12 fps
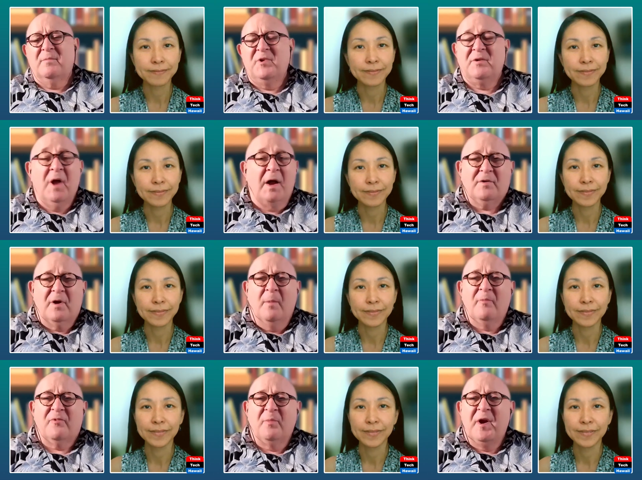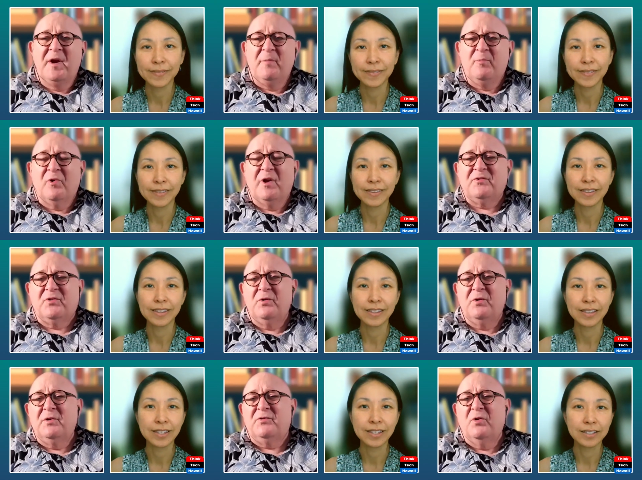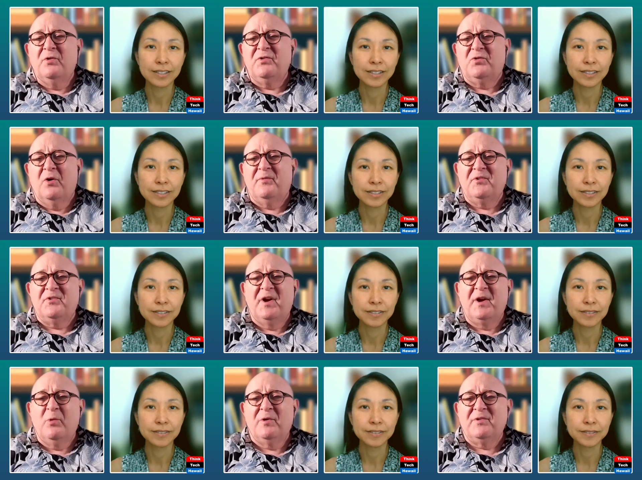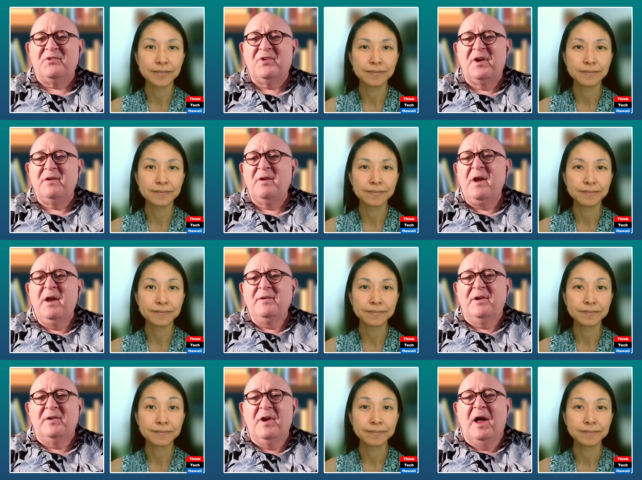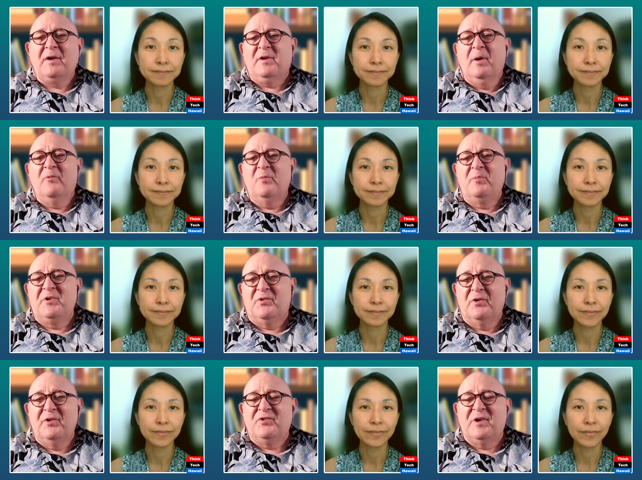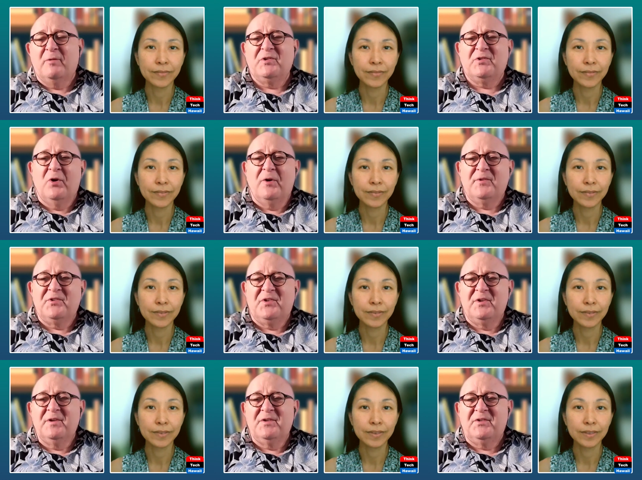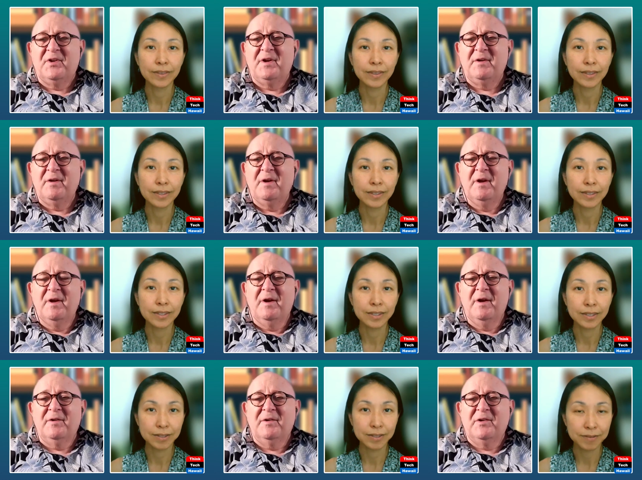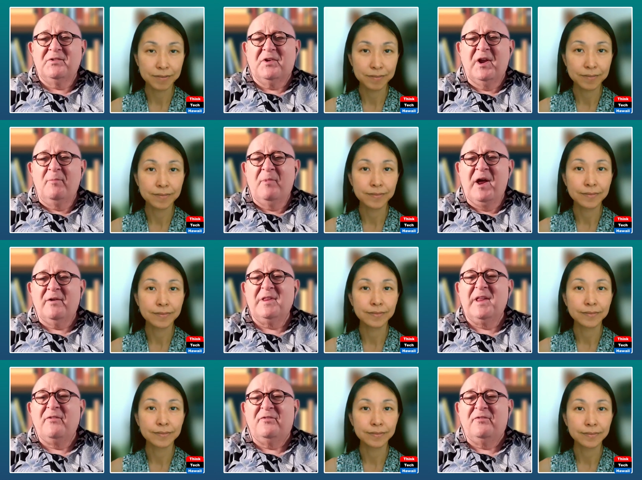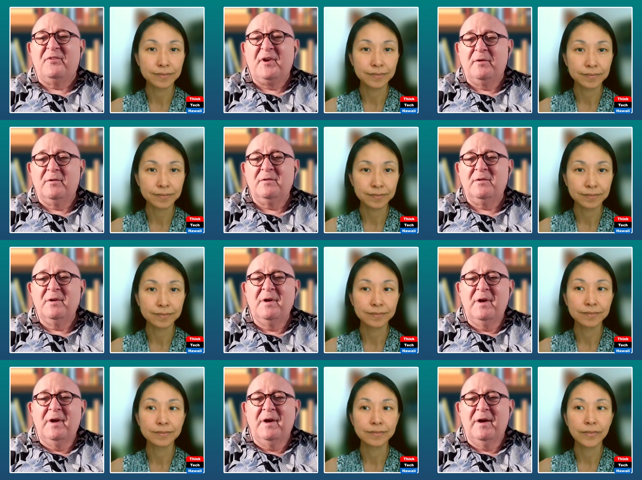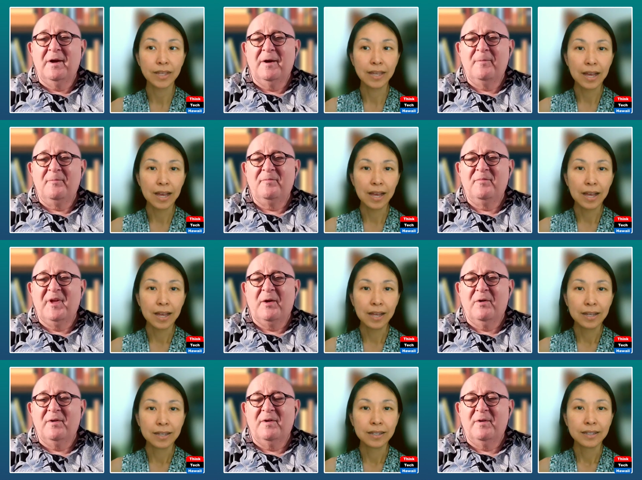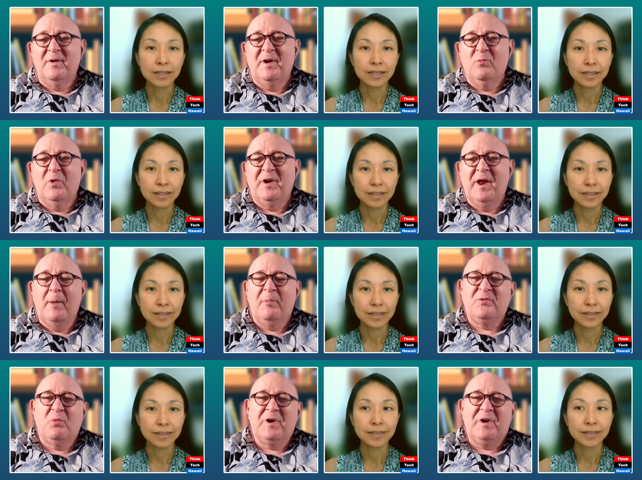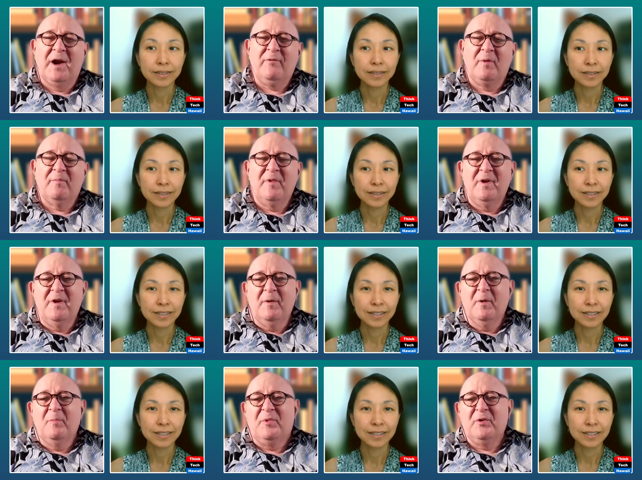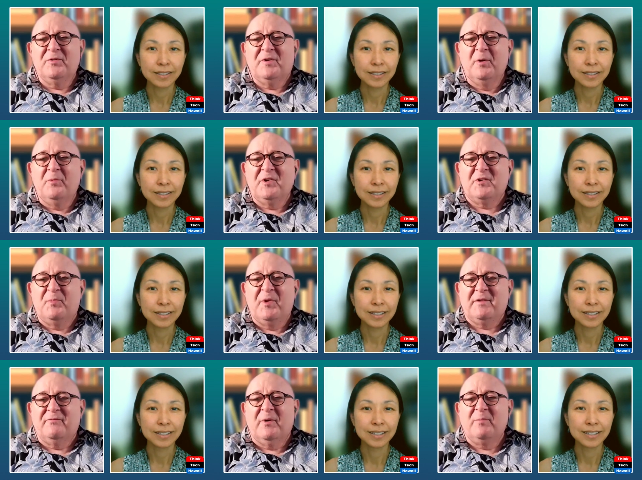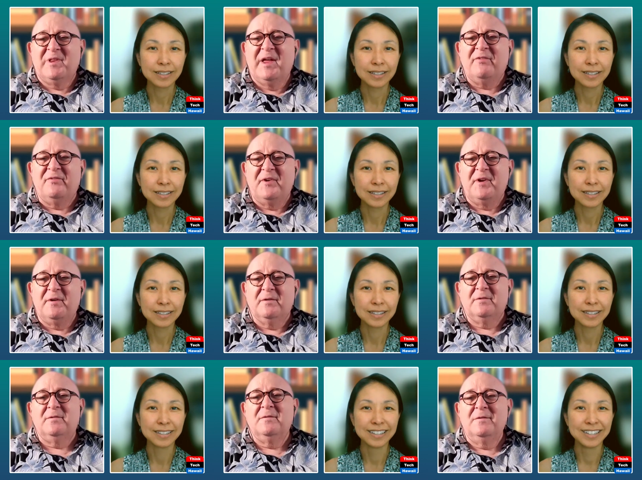Speaker 1: did not come from any prosecuting attorney's office anywhere in the state, did not come from the Attorney General's office in the state, and it just came out of left field? And what happens? What kind of a bill can we expect from left field?